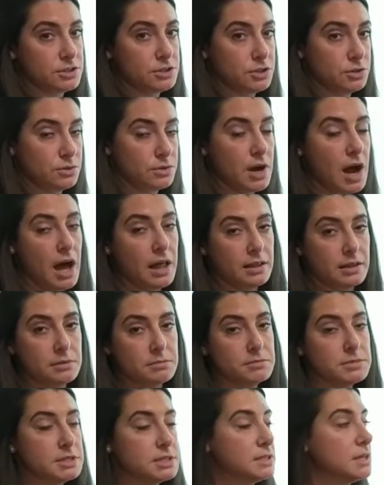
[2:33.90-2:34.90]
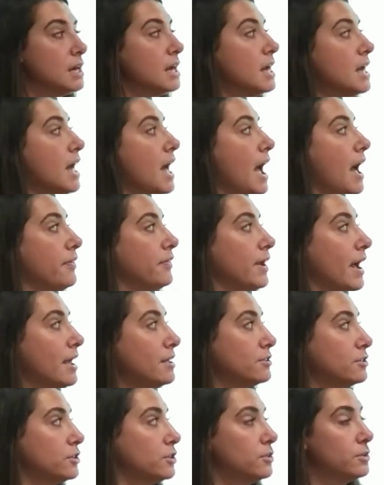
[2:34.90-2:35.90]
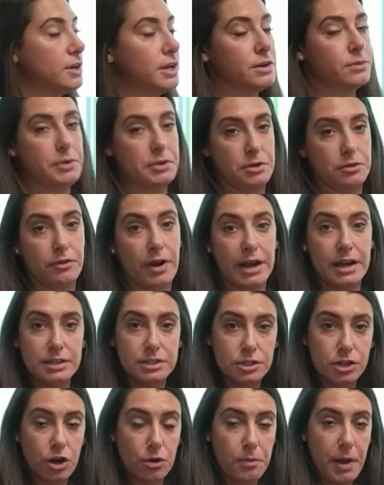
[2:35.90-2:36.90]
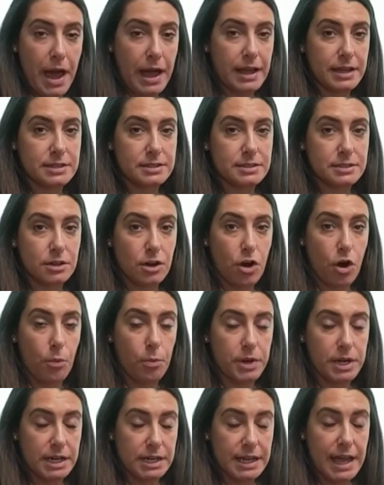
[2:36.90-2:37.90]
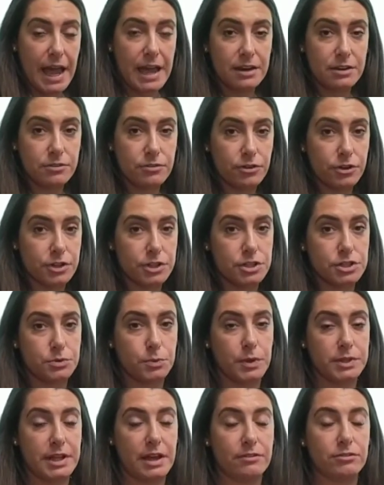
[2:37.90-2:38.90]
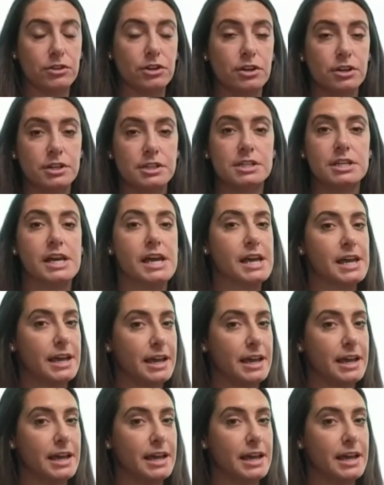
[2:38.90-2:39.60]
two columns, at the end of the unit, when you're ready to go back and open it again for what they've learned,